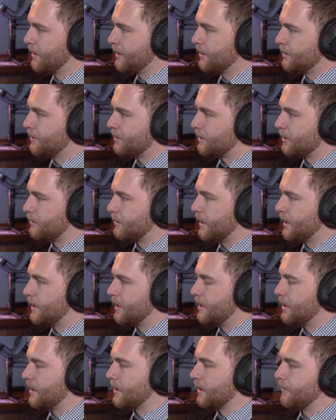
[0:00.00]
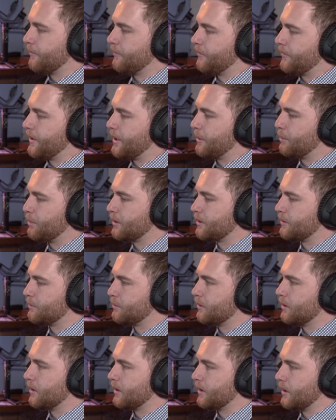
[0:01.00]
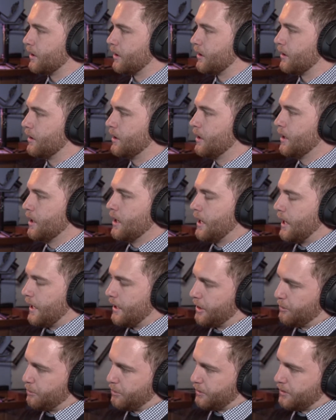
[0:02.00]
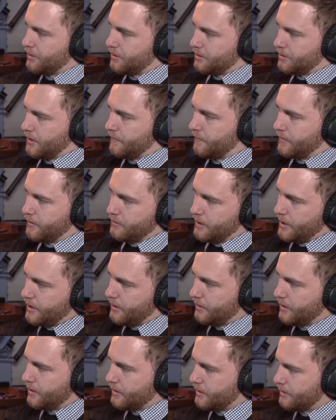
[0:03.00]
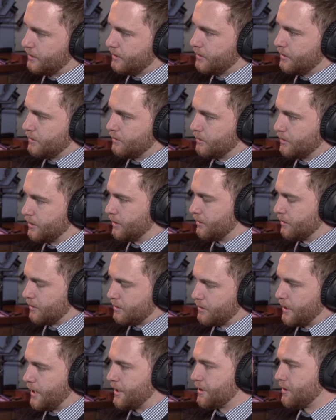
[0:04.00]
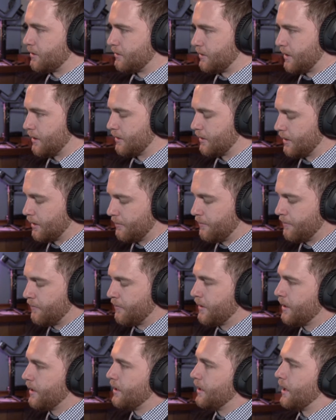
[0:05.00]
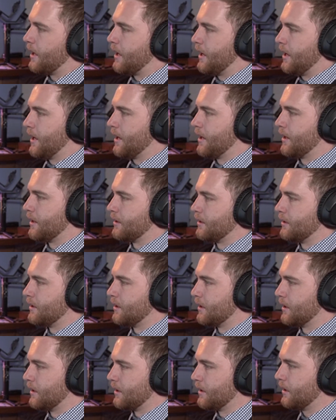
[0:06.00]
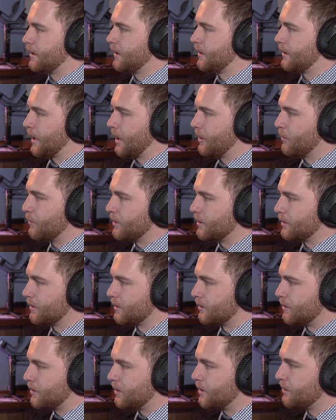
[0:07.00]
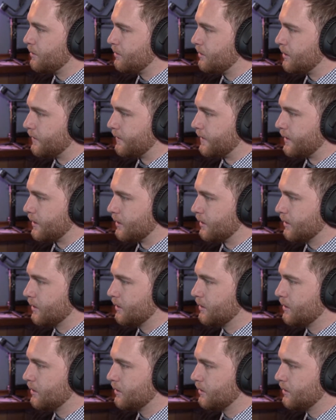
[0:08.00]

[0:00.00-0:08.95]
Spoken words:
So right here, they put the ball of yarn and they put the stuff around it, or the trash around it, and that wasn't too difficult.